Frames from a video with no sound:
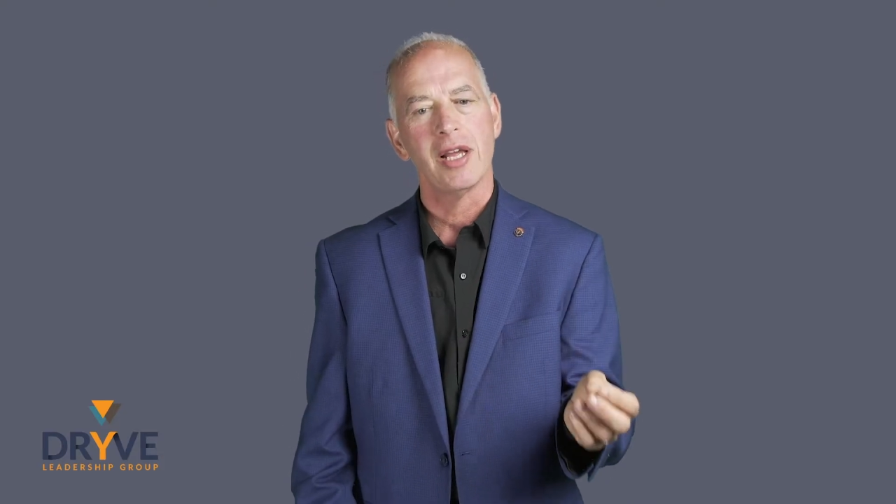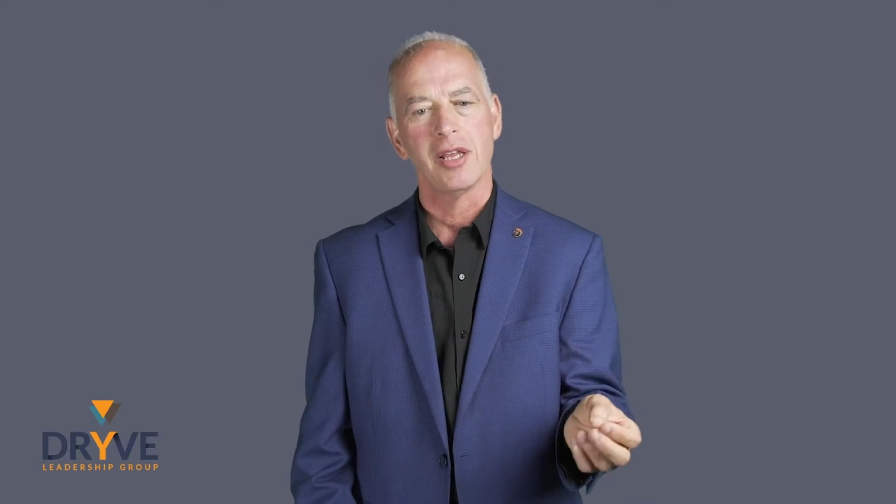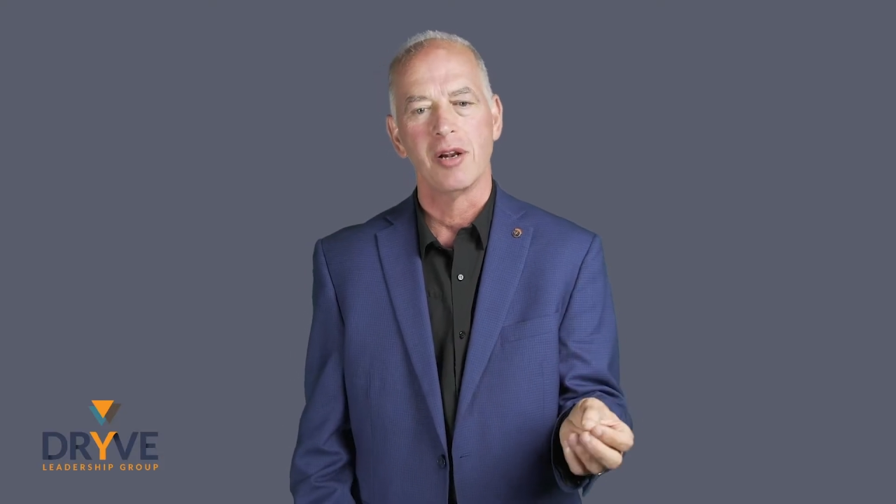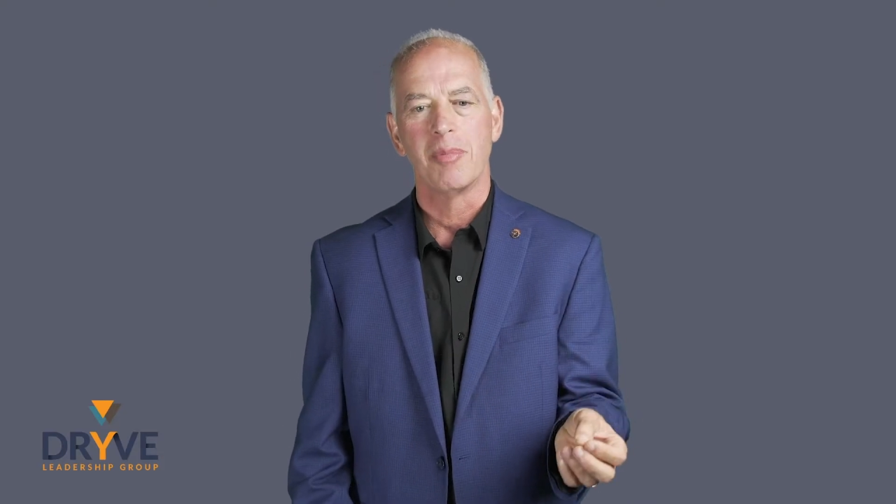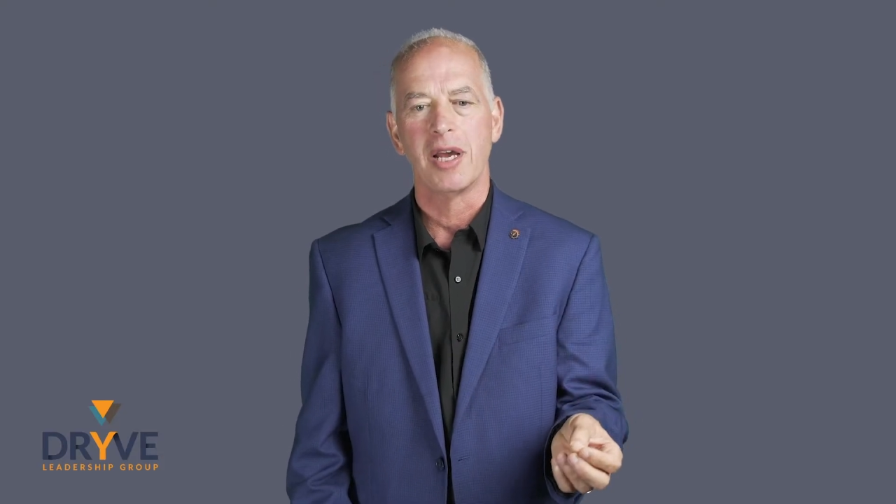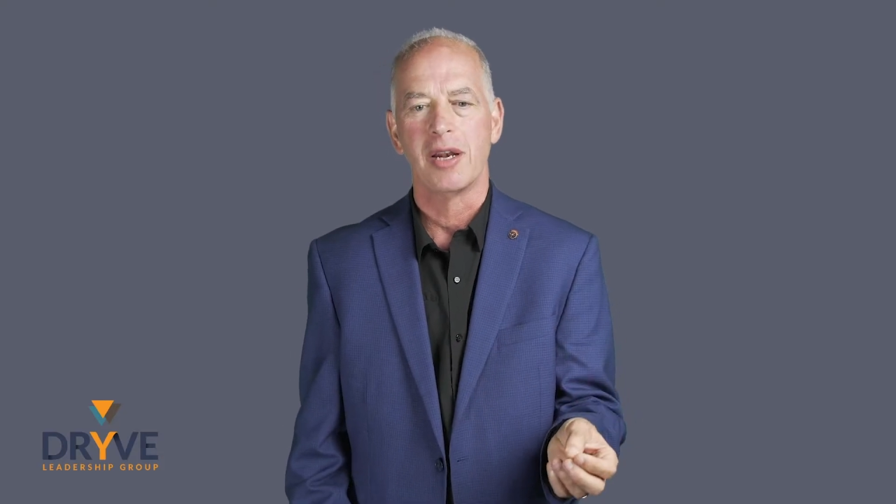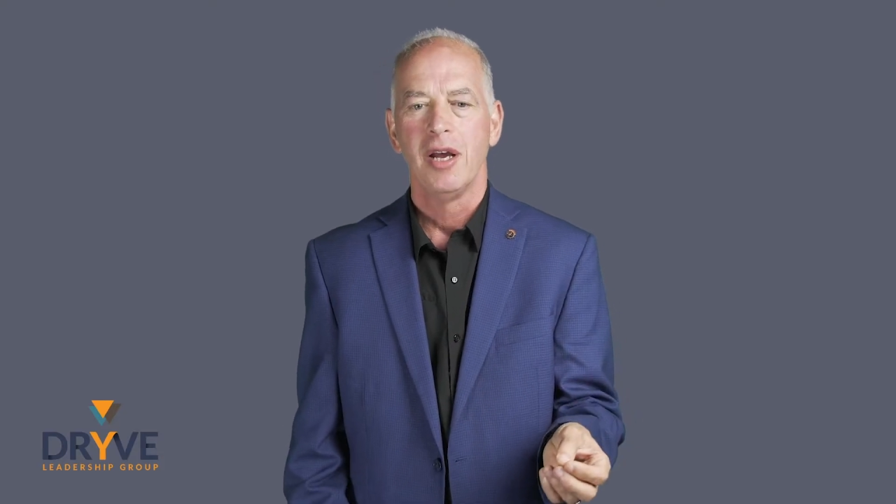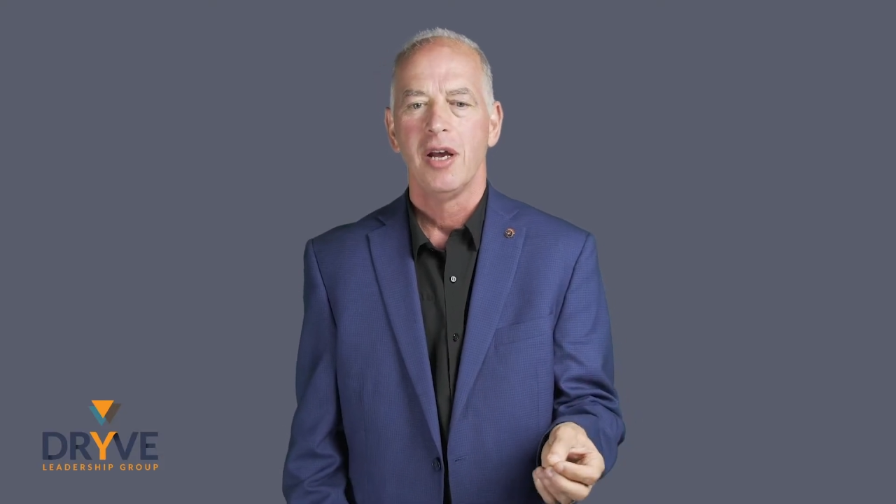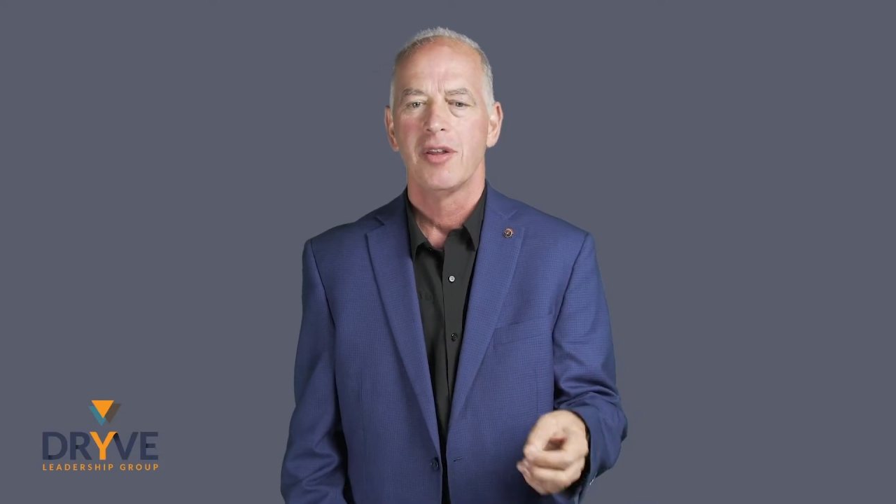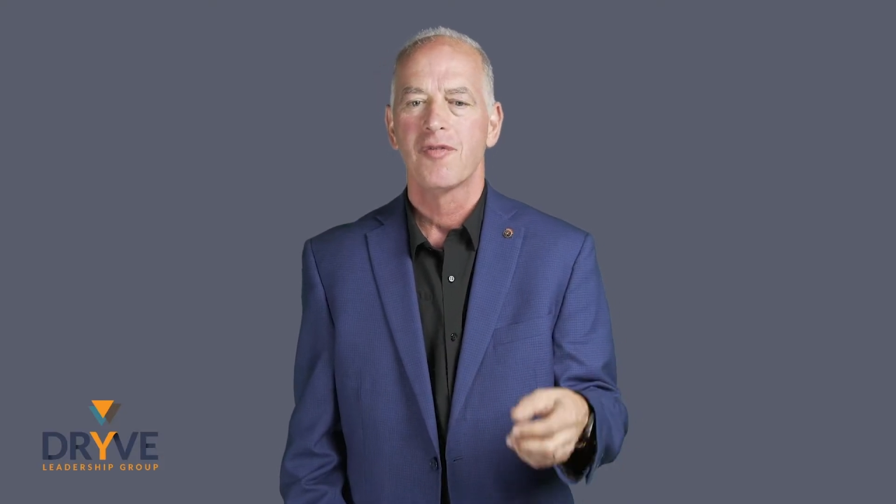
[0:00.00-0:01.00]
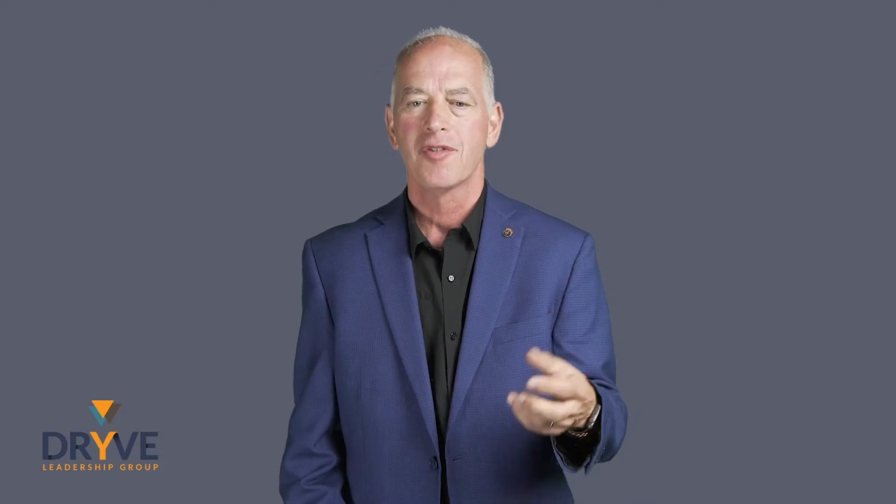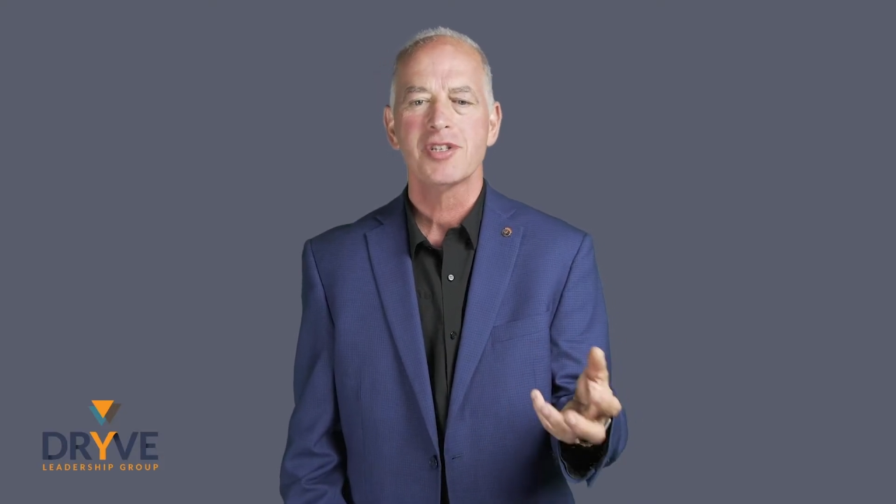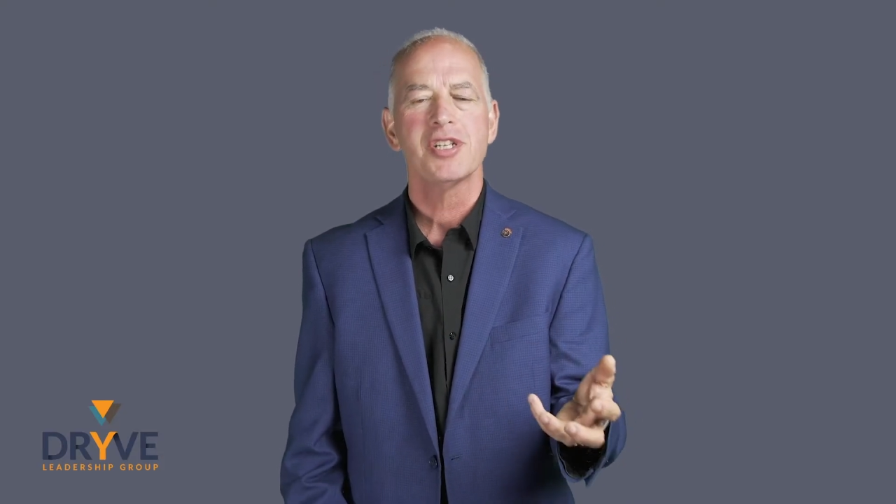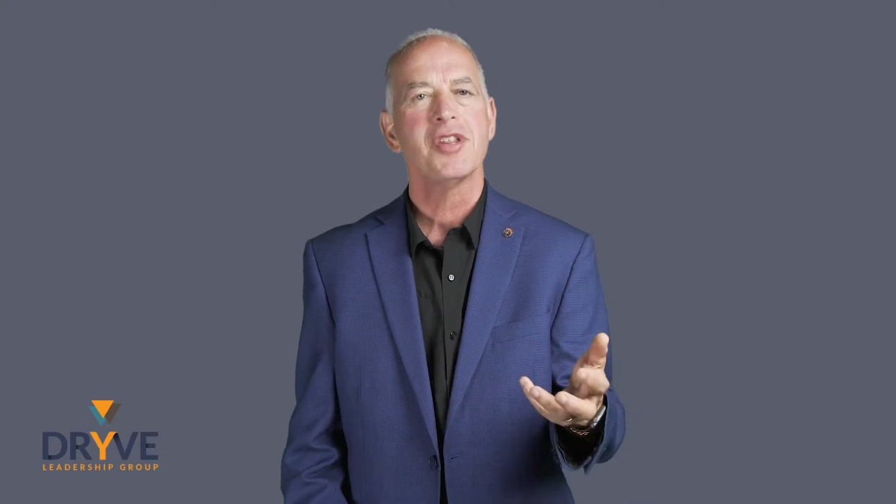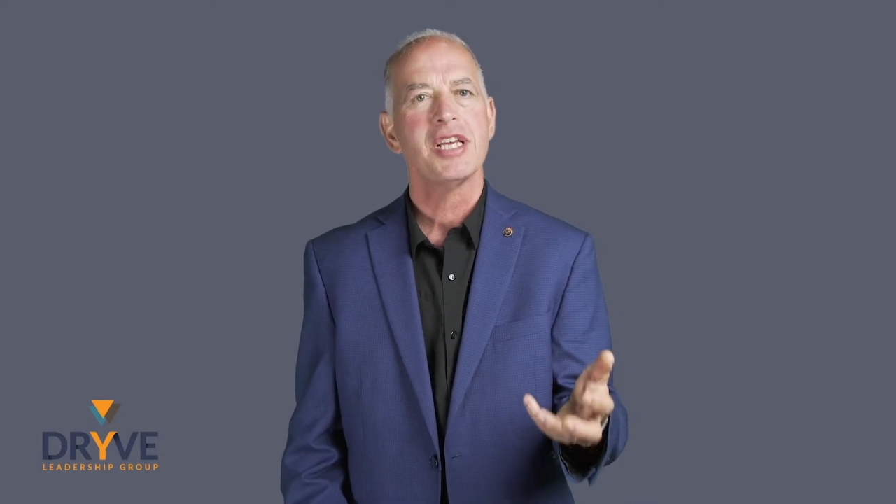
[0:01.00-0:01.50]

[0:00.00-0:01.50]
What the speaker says: a little bit. The first of